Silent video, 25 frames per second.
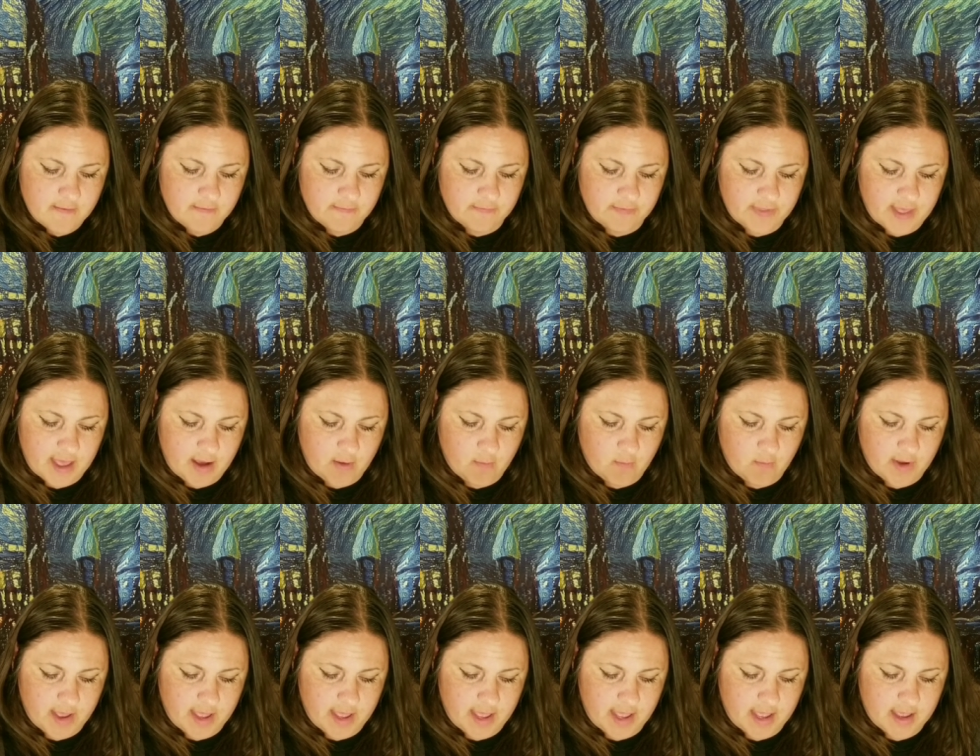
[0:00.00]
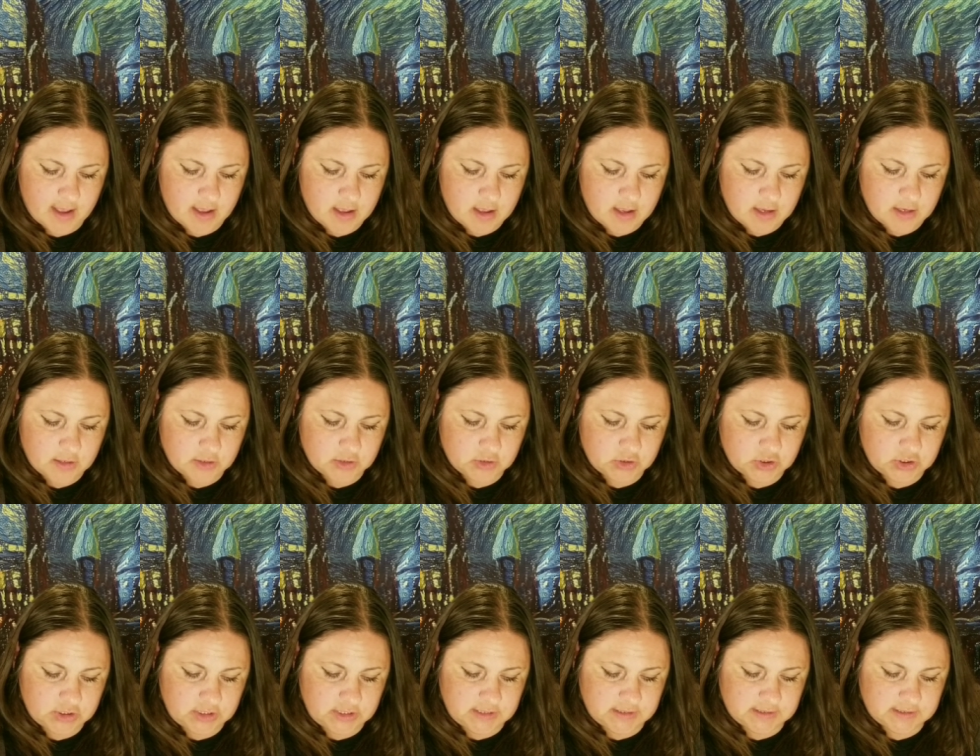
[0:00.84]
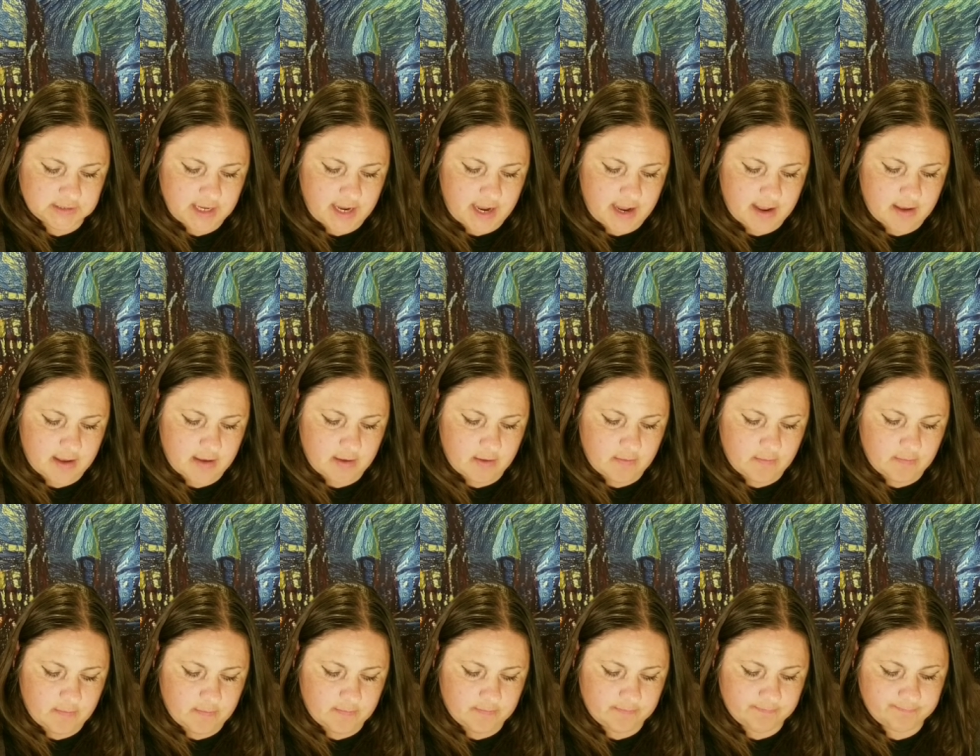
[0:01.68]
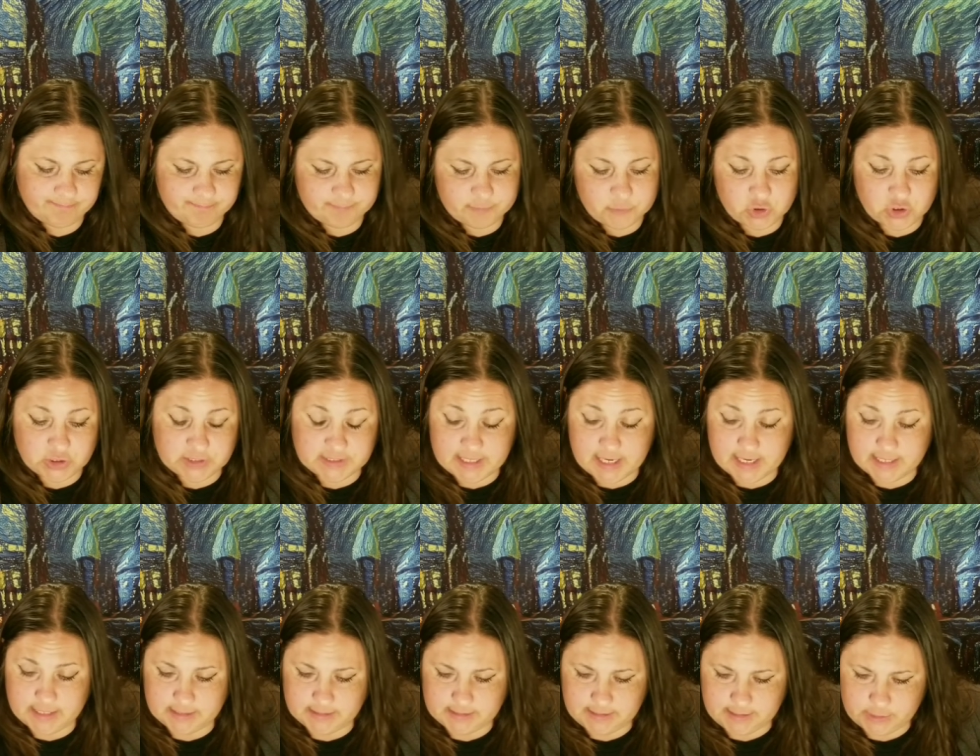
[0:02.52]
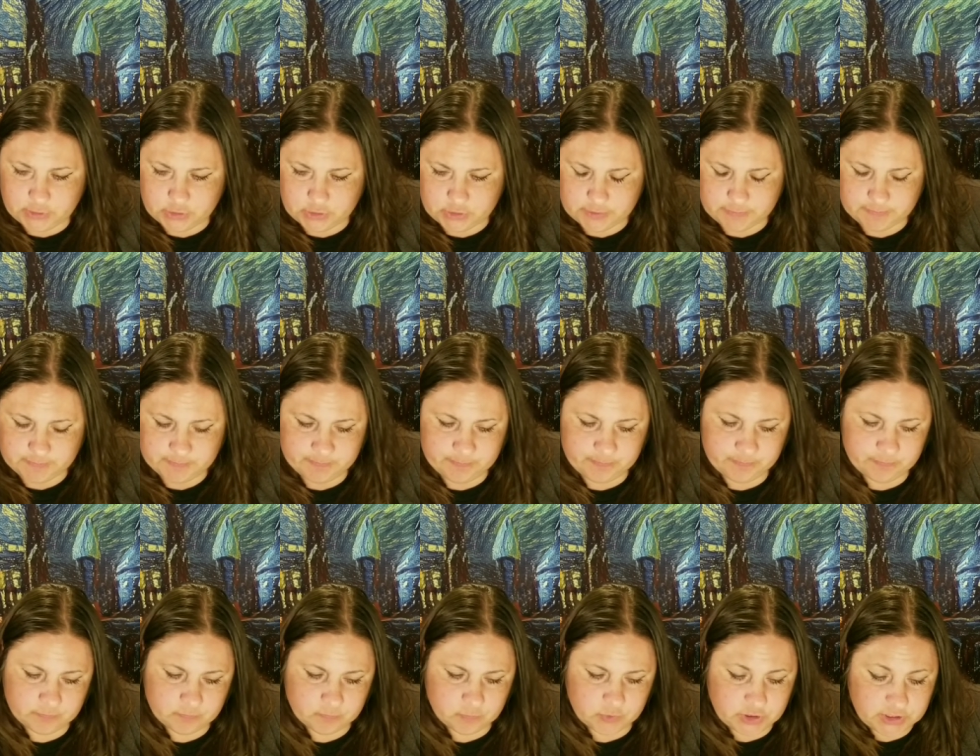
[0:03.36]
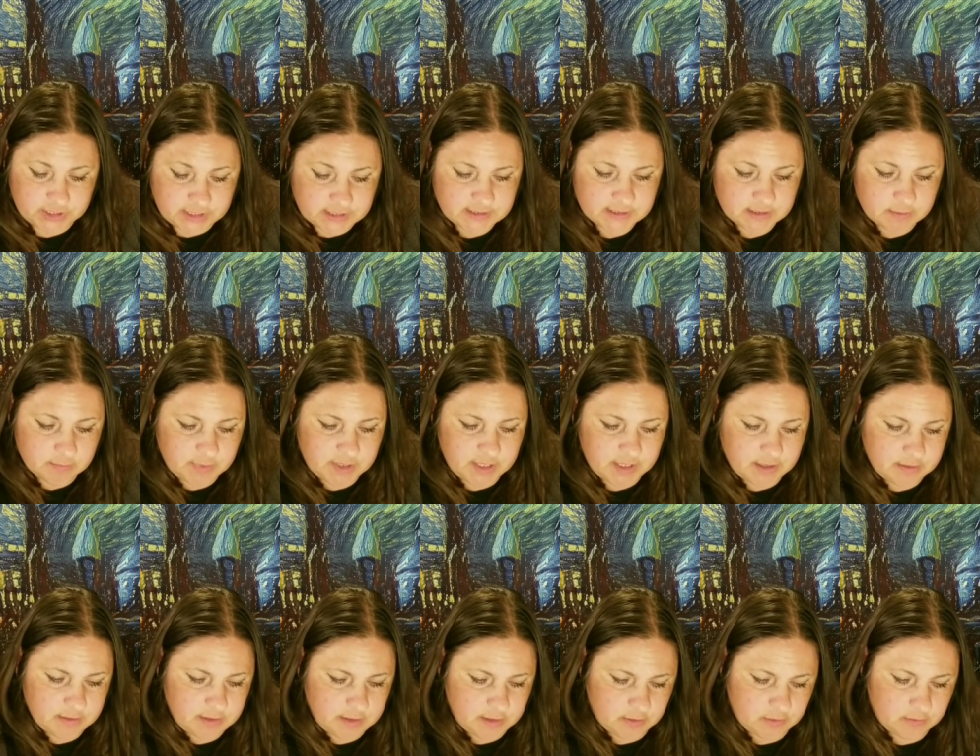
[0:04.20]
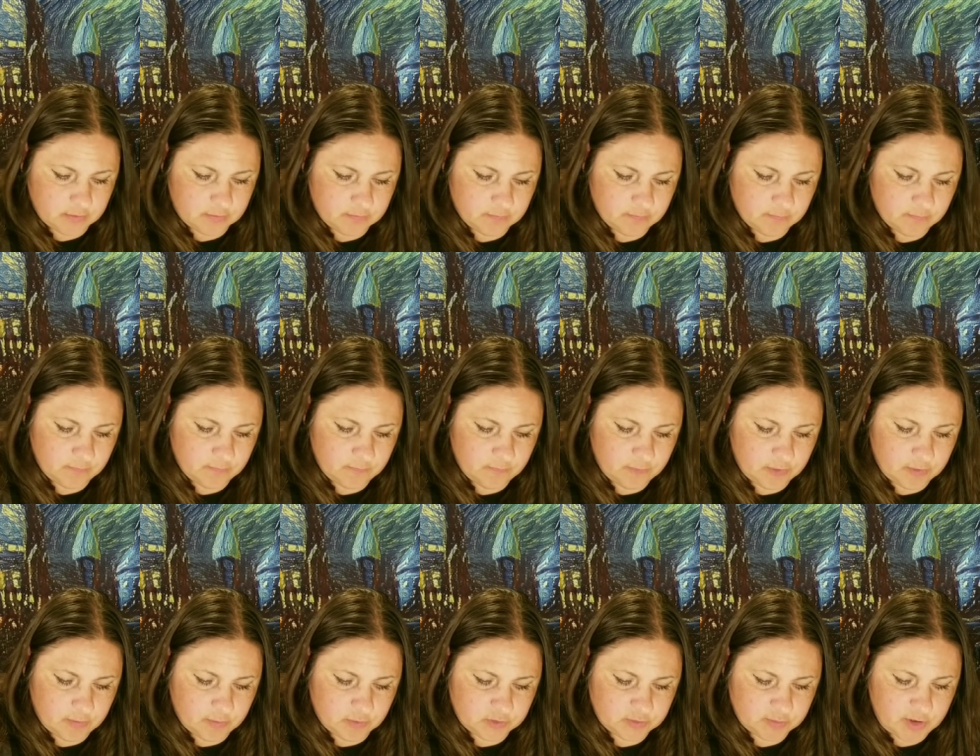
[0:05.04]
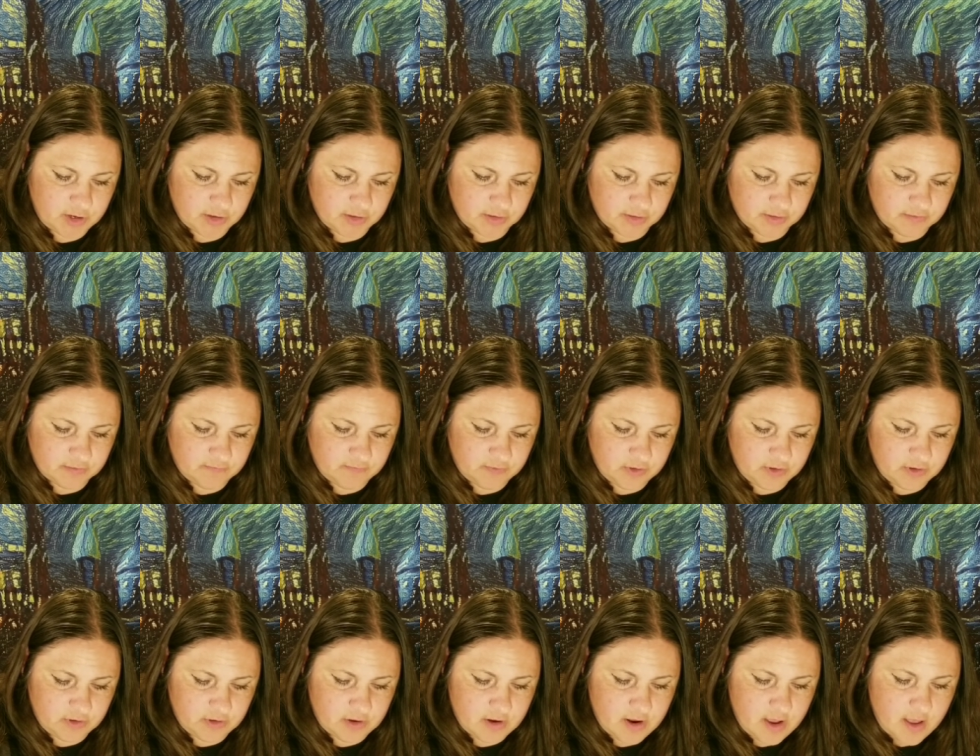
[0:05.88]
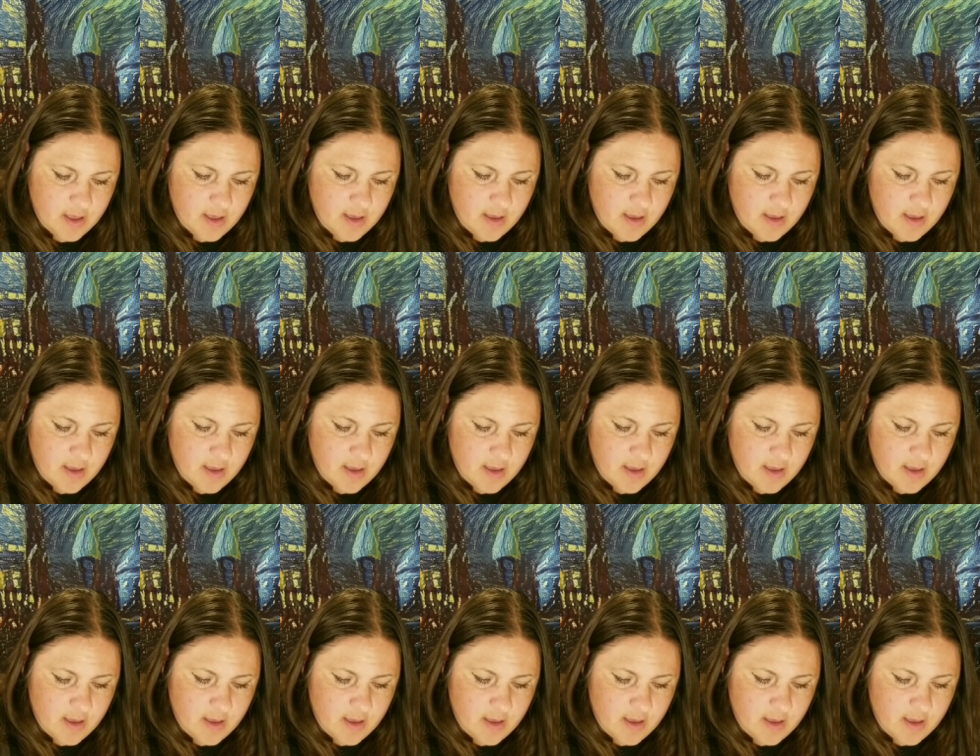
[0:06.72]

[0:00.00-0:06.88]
That way, she's like, she's not in danger, which ends up being, you know, for the most part good for her.